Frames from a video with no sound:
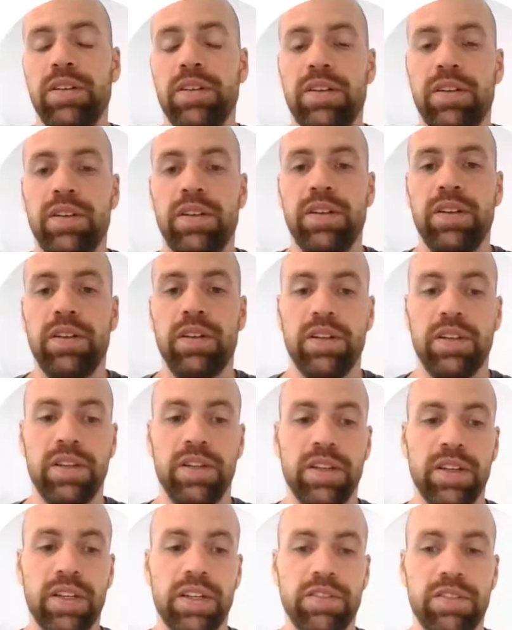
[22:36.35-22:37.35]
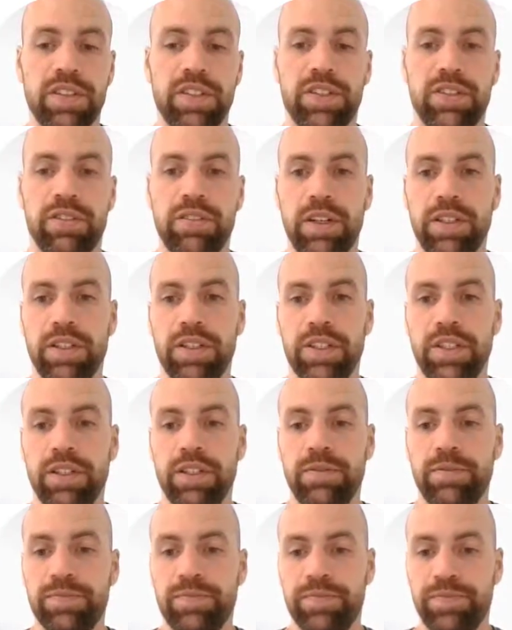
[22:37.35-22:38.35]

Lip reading: on the given strategy.